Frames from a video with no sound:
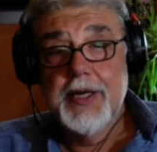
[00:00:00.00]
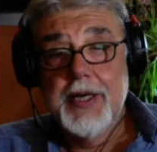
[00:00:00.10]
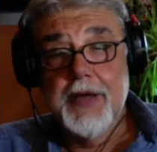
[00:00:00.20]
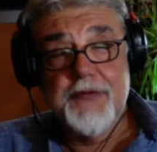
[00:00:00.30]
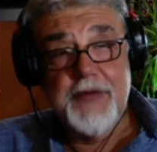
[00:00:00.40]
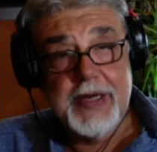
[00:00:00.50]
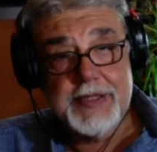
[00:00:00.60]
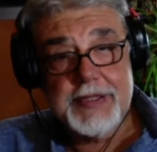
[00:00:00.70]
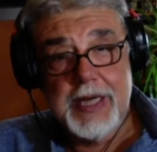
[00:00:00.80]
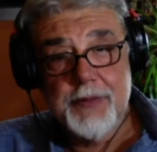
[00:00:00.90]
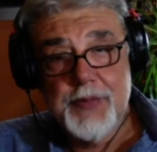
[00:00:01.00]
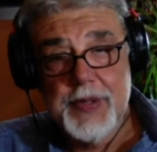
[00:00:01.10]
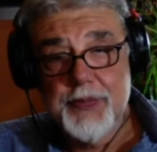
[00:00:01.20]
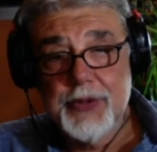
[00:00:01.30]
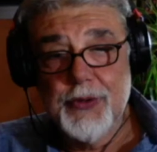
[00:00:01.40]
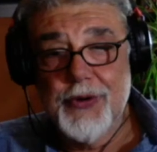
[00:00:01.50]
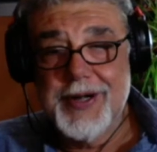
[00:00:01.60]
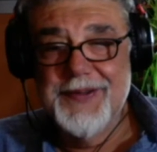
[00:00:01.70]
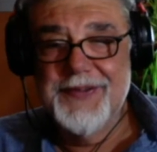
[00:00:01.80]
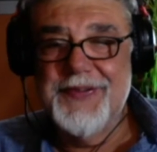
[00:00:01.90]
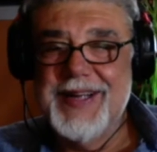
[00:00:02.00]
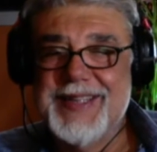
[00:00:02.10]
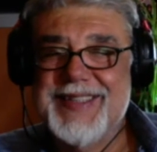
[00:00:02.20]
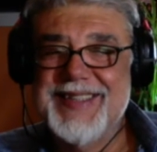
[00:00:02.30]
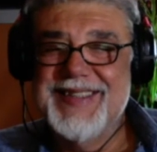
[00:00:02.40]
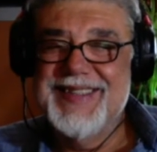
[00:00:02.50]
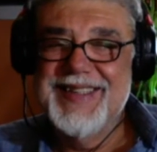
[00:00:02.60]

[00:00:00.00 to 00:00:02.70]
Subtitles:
effects on people who are infected.